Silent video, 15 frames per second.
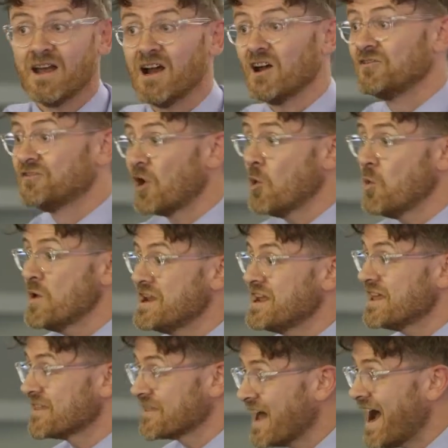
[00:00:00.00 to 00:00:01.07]
Until we
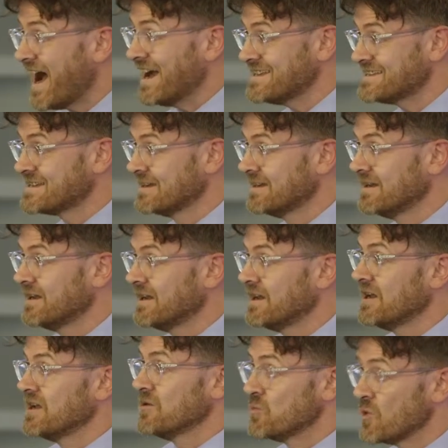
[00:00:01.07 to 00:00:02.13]
get that,
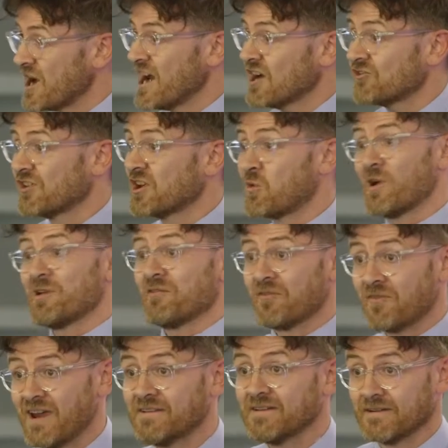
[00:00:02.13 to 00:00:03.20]
we're actually quite
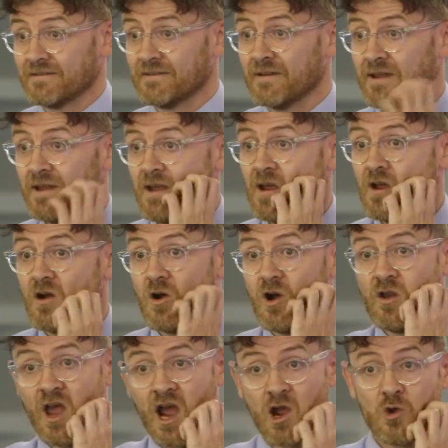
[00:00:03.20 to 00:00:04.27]
fettered
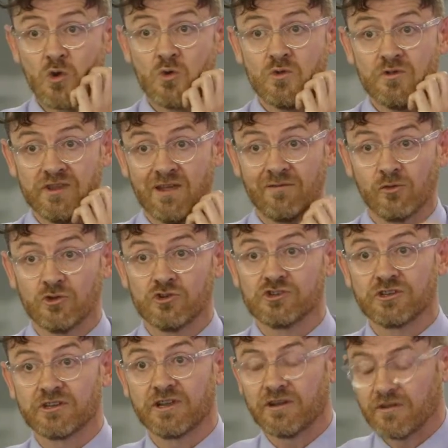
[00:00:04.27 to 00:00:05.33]
on how
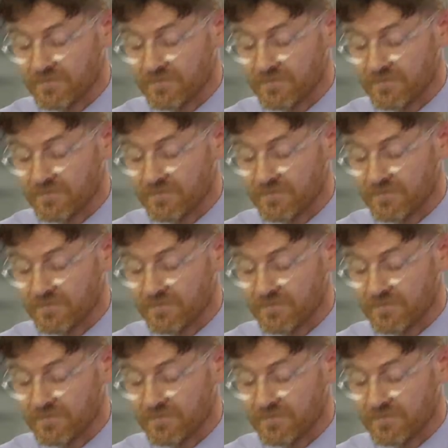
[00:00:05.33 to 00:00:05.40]
devolution can